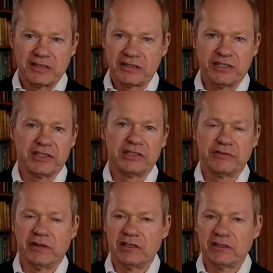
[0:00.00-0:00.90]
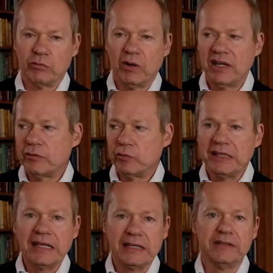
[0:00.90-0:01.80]
Assistance Funds. Why did we
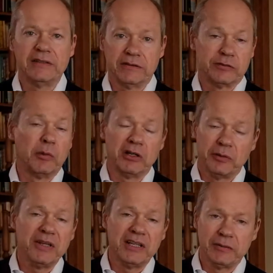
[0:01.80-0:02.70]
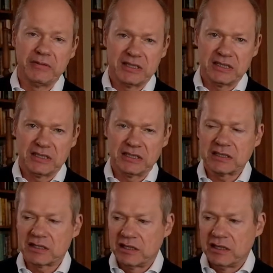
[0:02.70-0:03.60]
get into small and medium
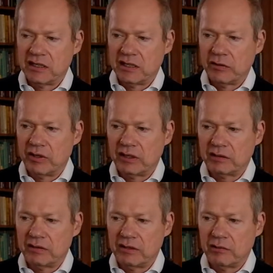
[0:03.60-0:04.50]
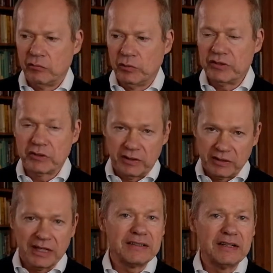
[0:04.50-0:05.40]
businesses? Well, when we started in
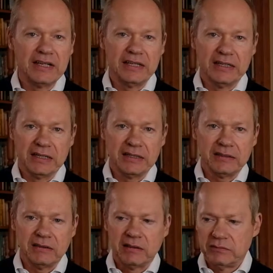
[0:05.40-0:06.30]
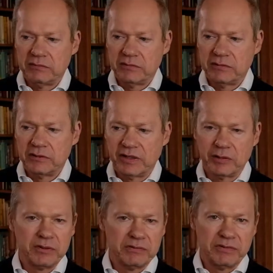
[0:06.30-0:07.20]
1989, the
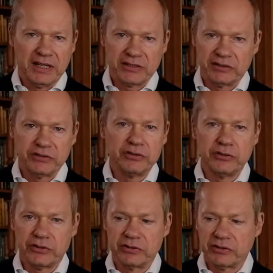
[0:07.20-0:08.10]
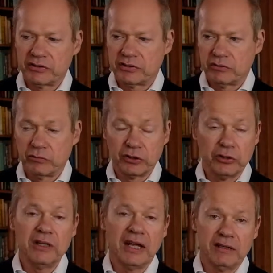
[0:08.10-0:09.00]
development financial institutions were
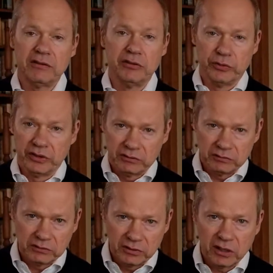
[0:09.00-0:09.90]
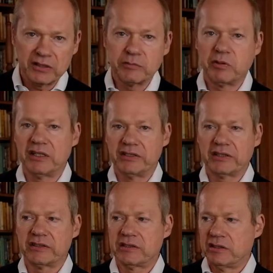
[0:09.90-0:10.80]
good at doing large projects,